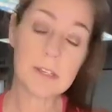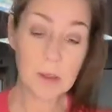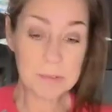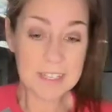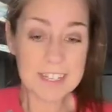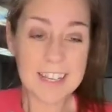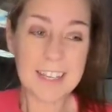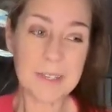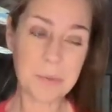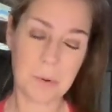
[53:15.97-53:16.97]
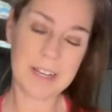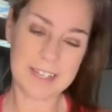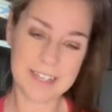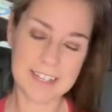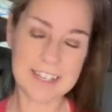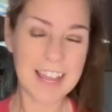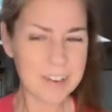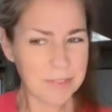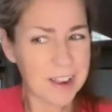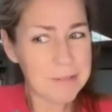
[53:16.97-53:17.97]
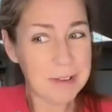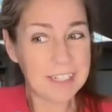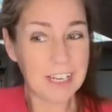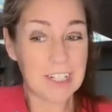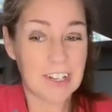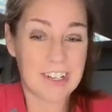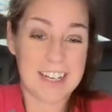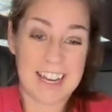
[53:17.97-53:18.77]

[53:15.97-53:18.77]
Miss Thomason, guess what? I forgot my lunch